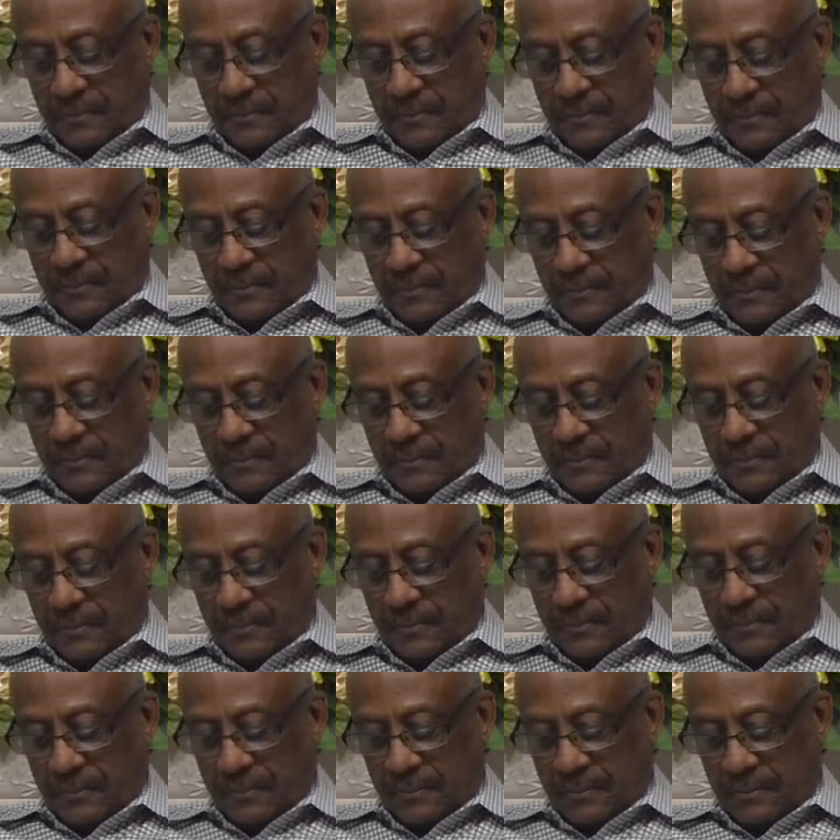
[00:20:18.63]

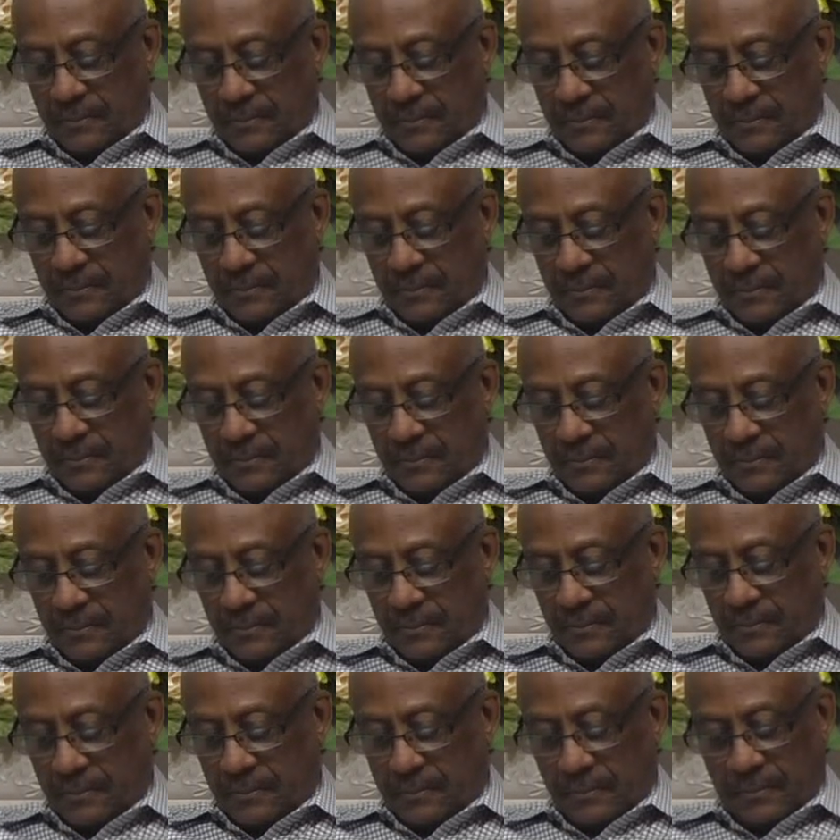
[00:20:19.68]

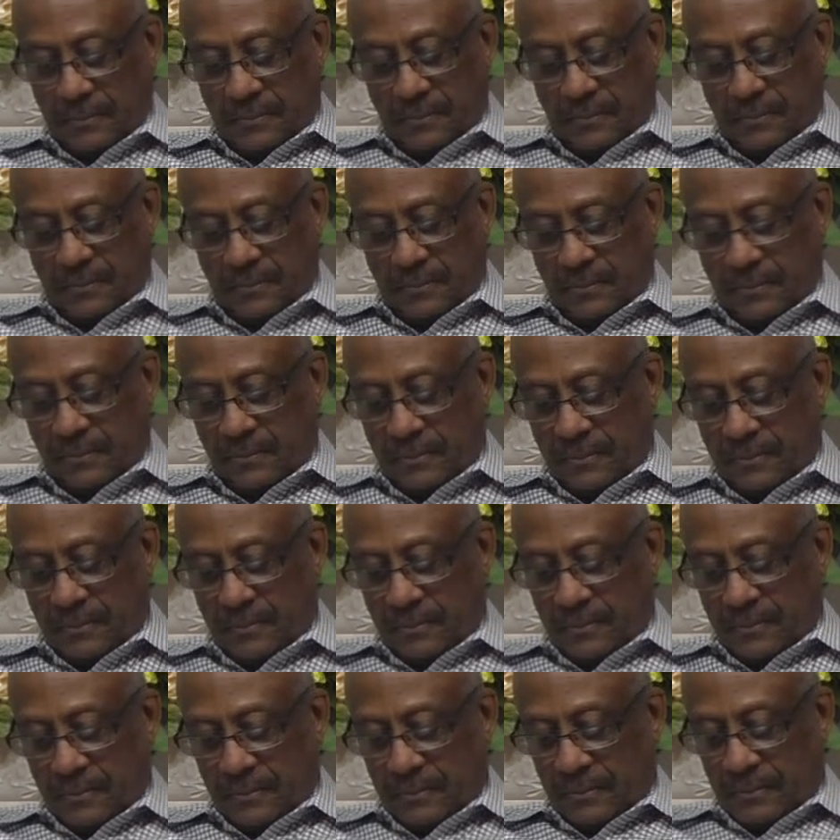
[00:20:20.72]

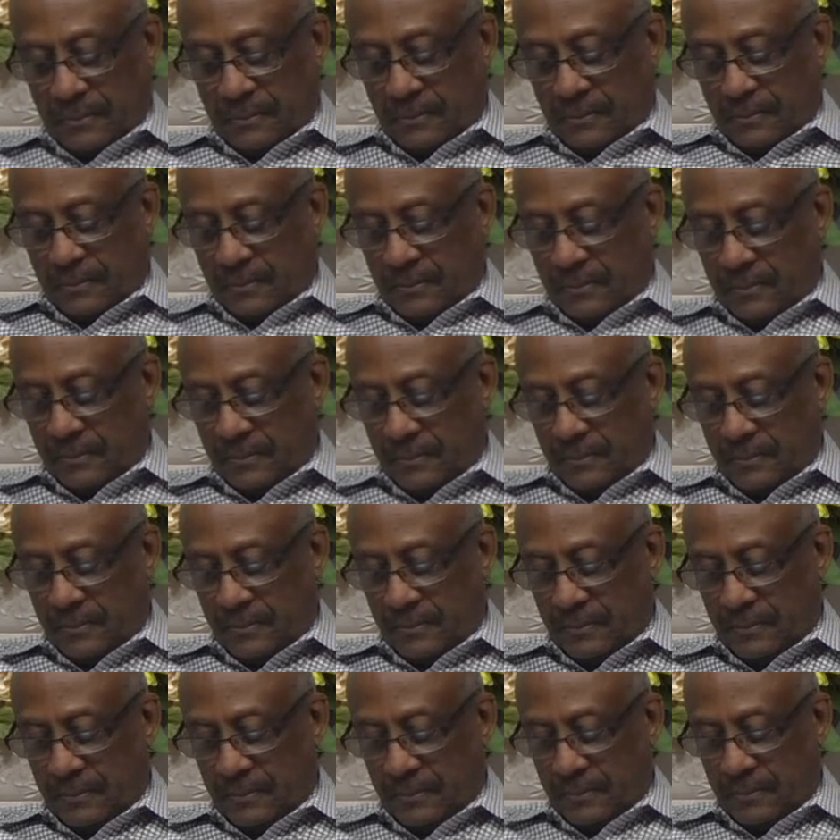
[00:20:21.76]

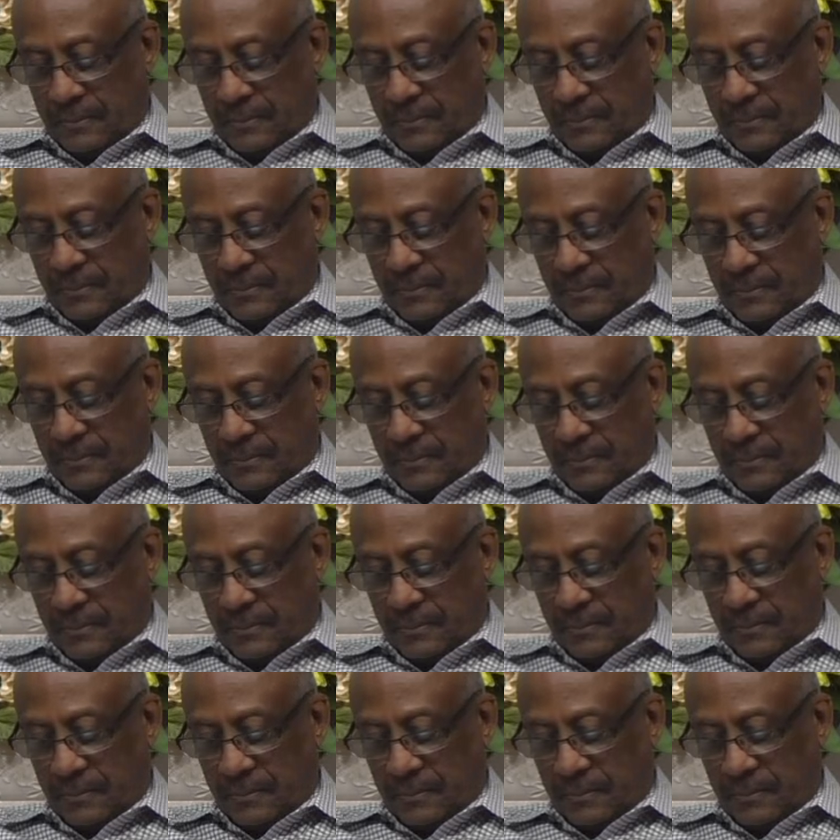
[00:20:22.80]

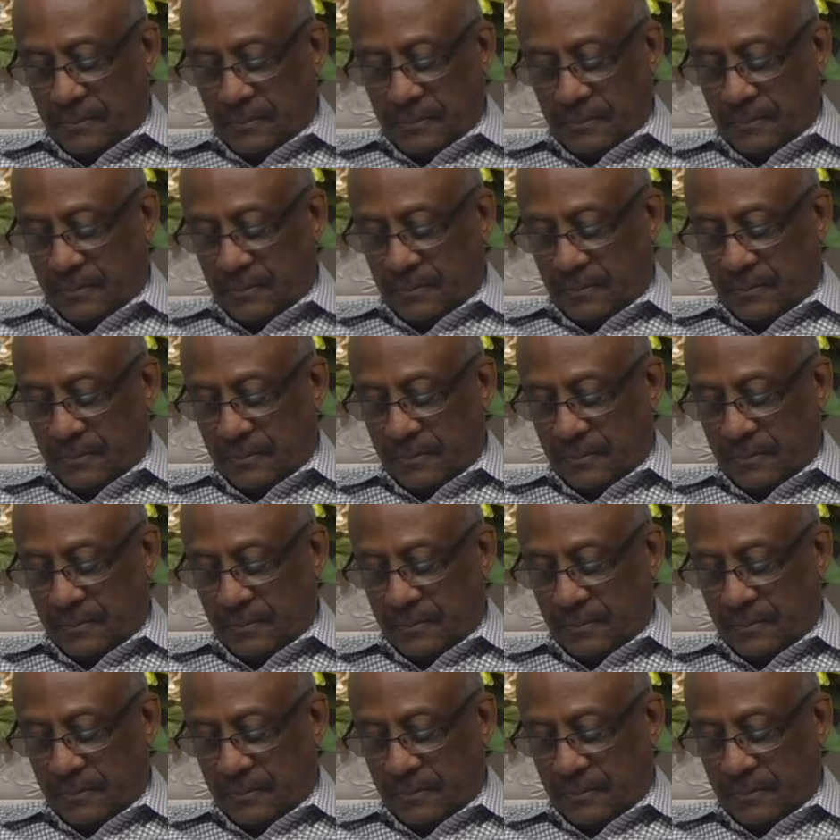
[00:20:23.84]
(not speaking)